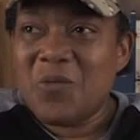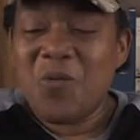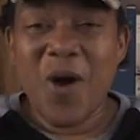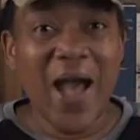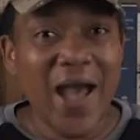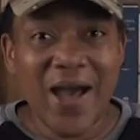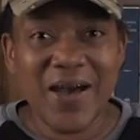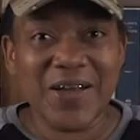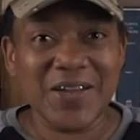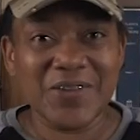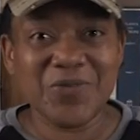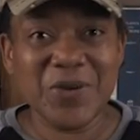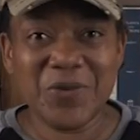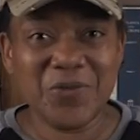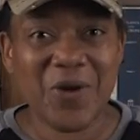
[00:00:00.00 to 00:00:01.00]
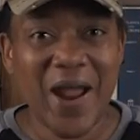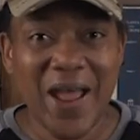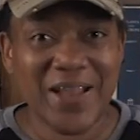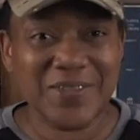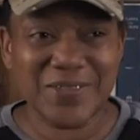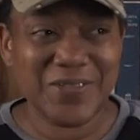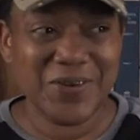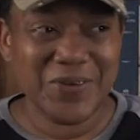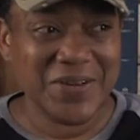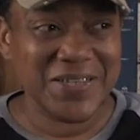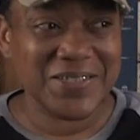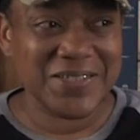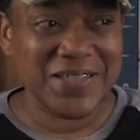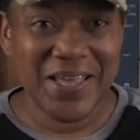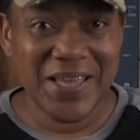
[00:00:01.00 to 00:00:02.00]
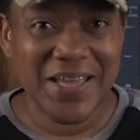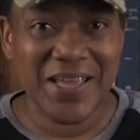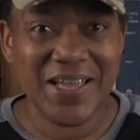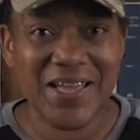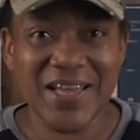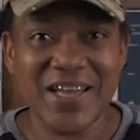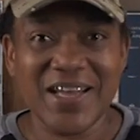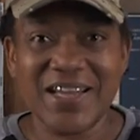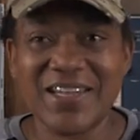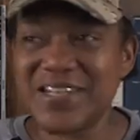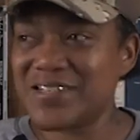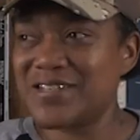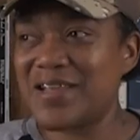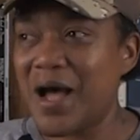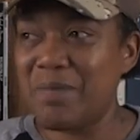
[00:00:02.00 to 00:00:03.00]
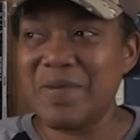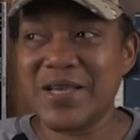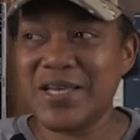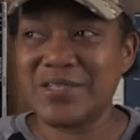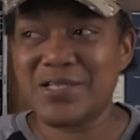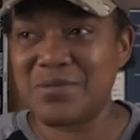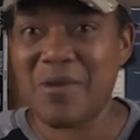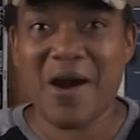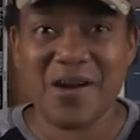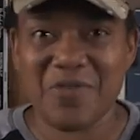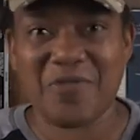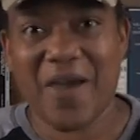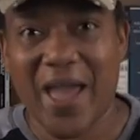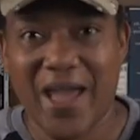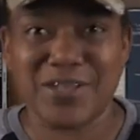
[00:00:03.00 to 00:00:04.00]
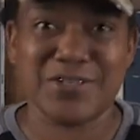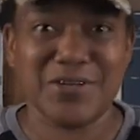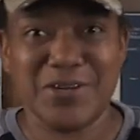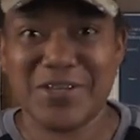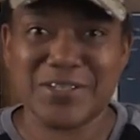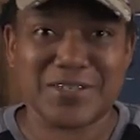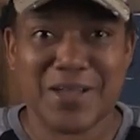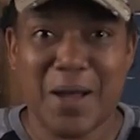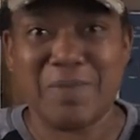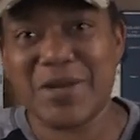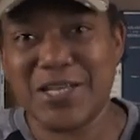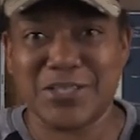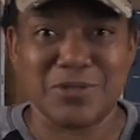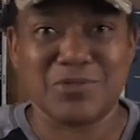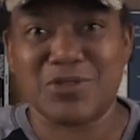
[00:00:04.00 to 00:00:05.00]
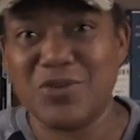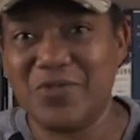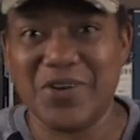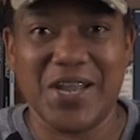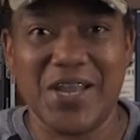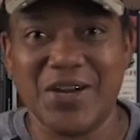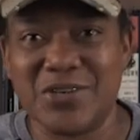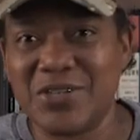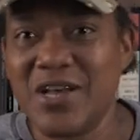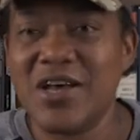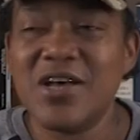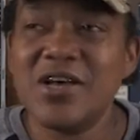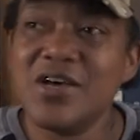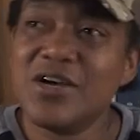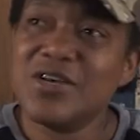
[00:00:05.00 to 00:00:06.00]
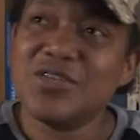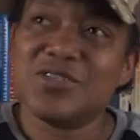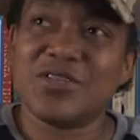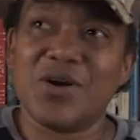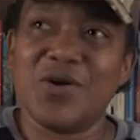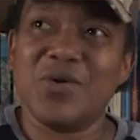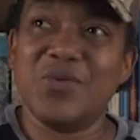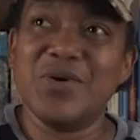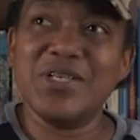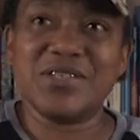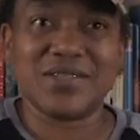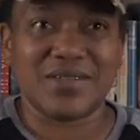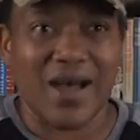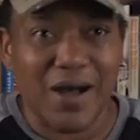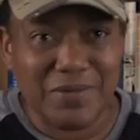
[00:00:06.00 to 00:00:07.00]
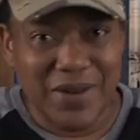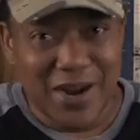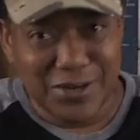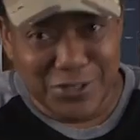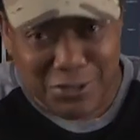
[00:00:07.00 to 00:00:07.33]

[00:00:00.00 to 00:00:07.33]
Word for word: wow, we riding through this thing. Let's stop and get some artifacts, you know, let's stop and get some souvenirs. So we stopped our